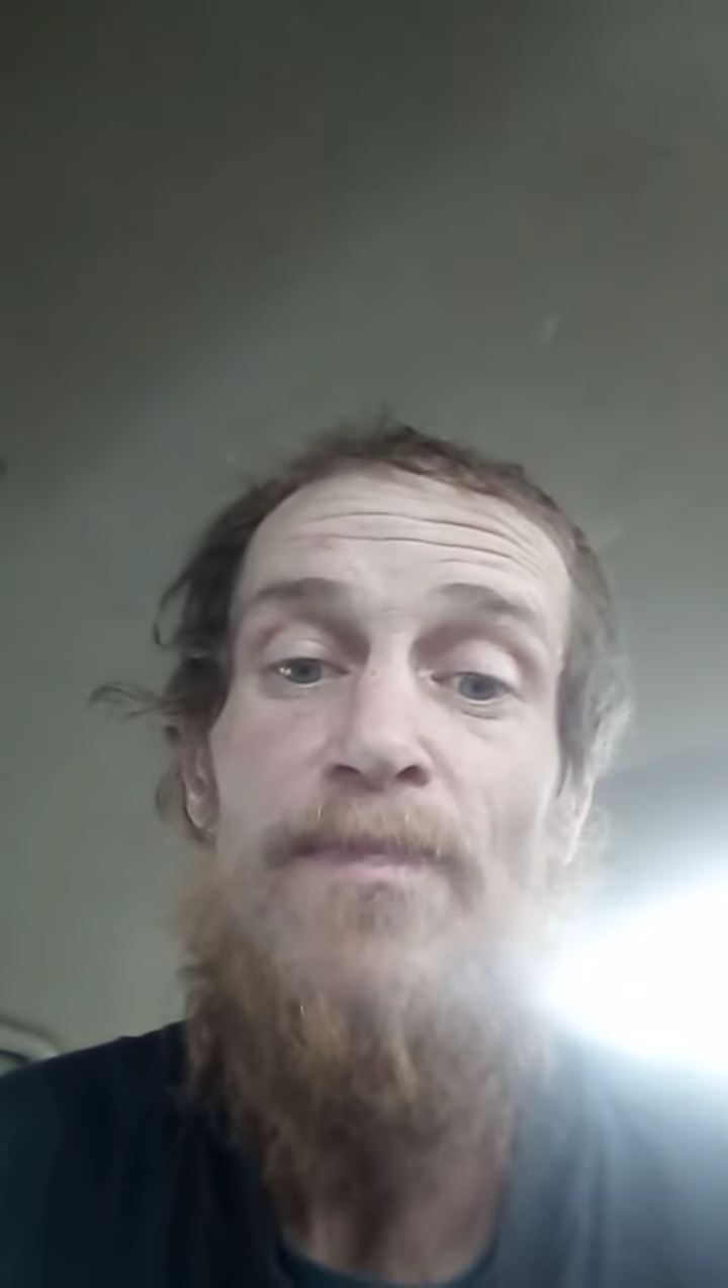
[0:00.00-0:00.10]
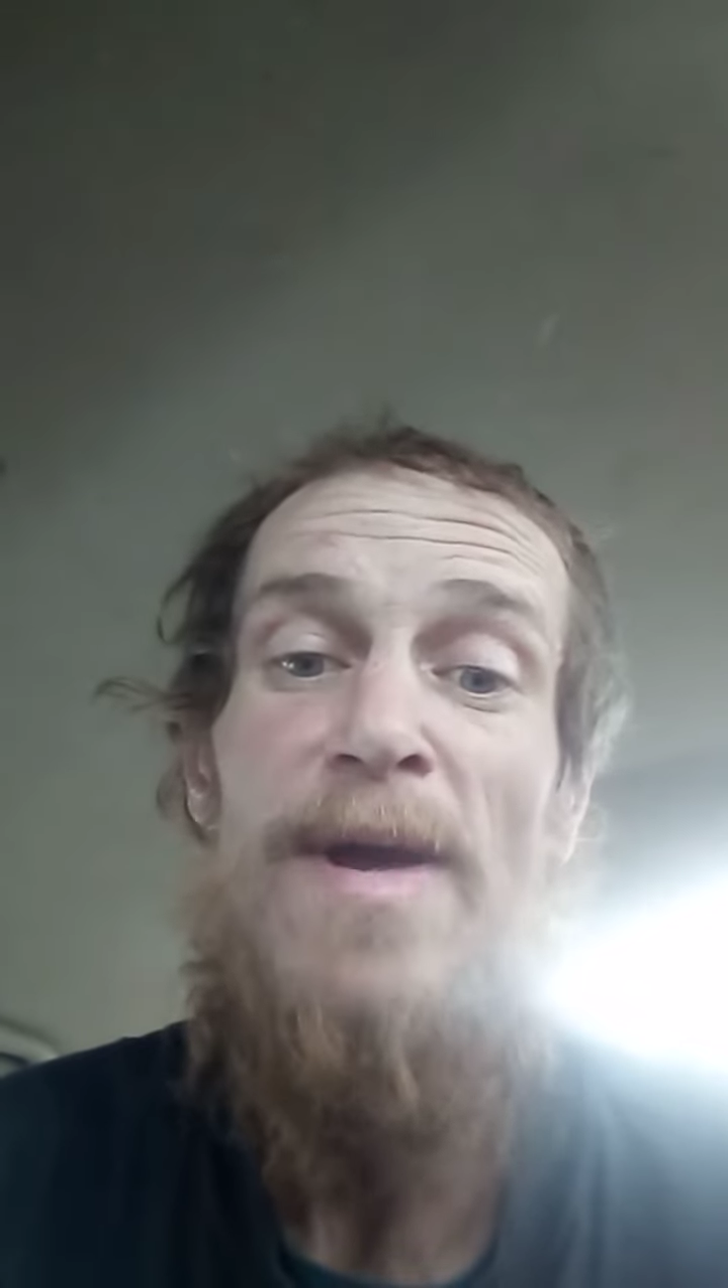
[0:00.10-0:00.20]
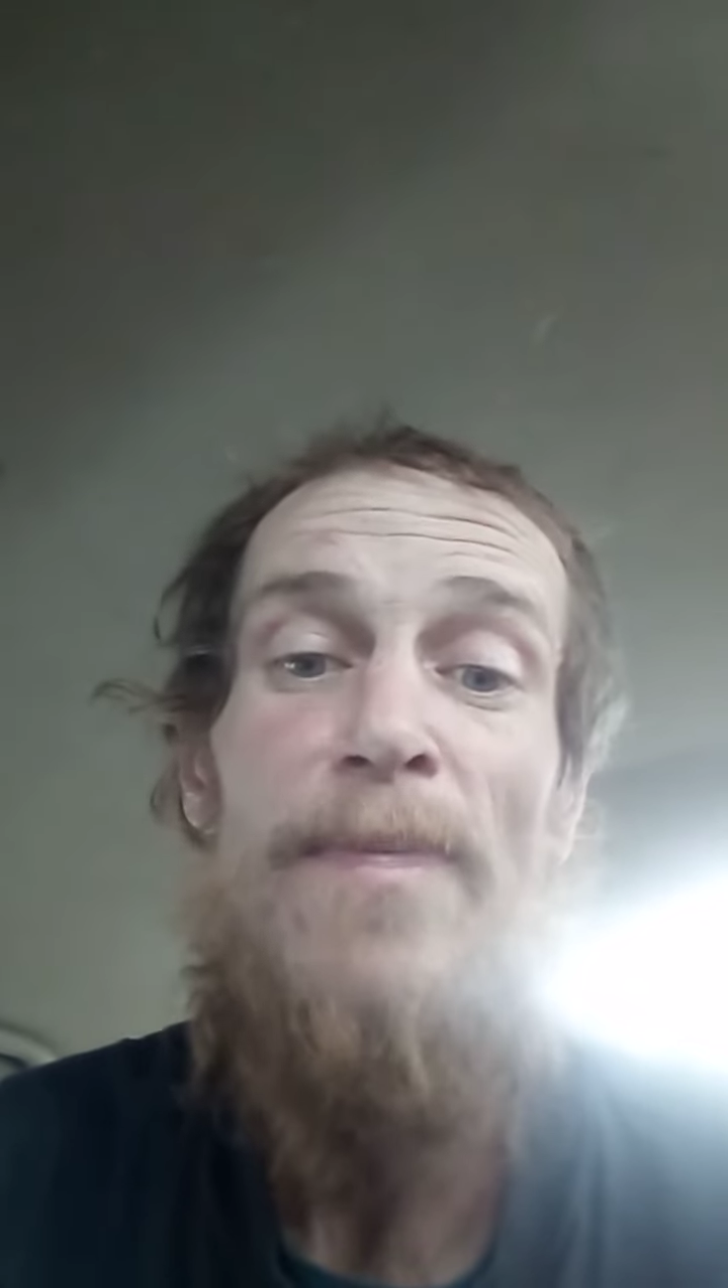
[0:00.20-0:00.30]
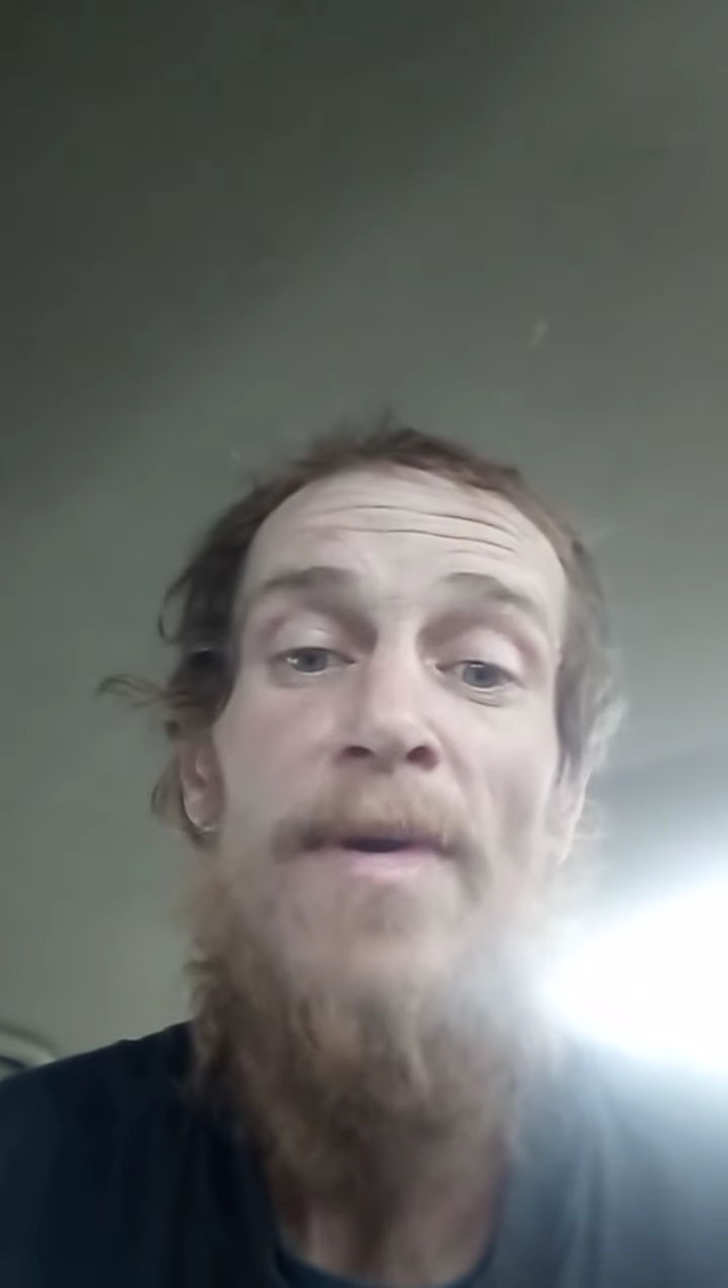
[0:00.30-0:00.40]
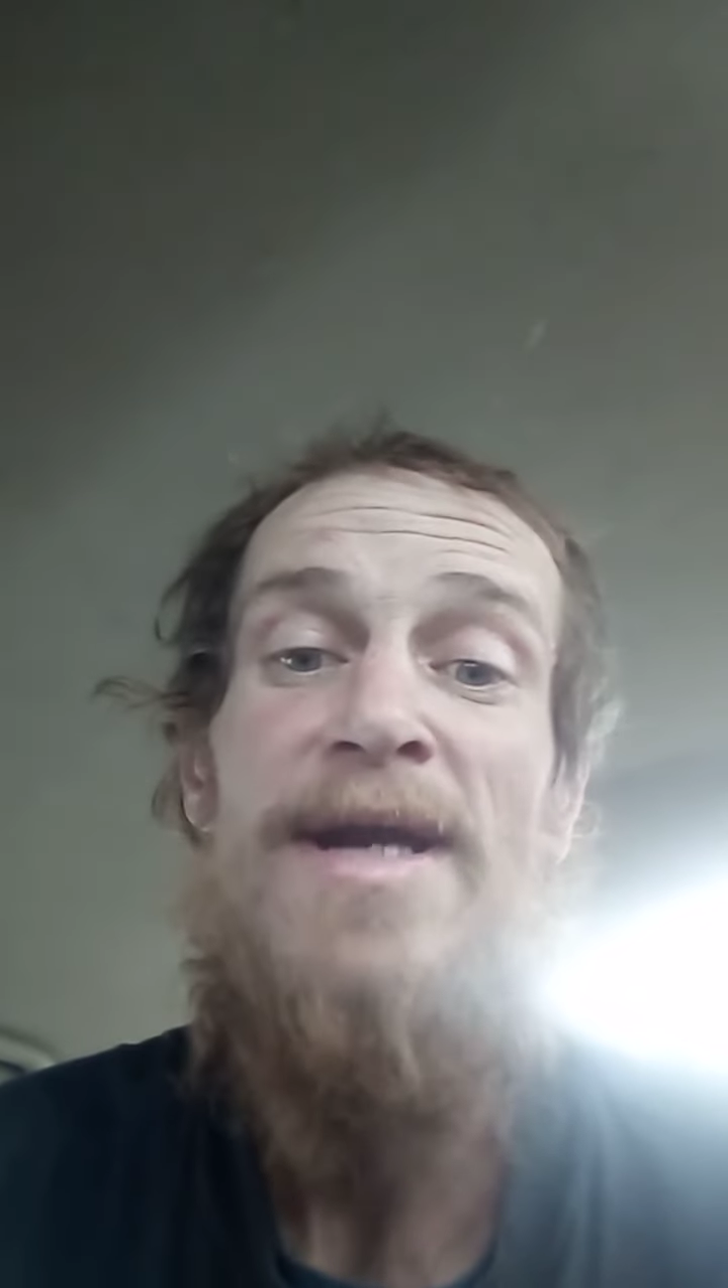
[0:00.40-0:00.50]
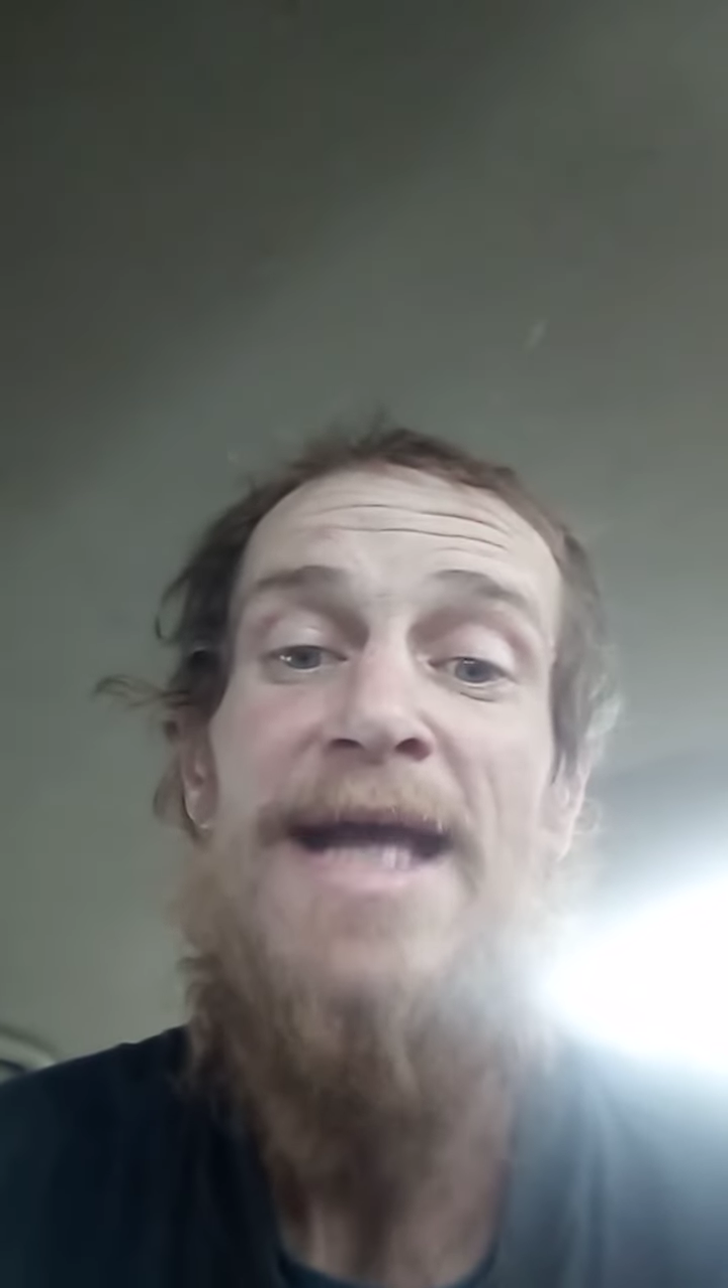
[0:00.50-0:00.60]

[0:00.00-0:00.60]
people in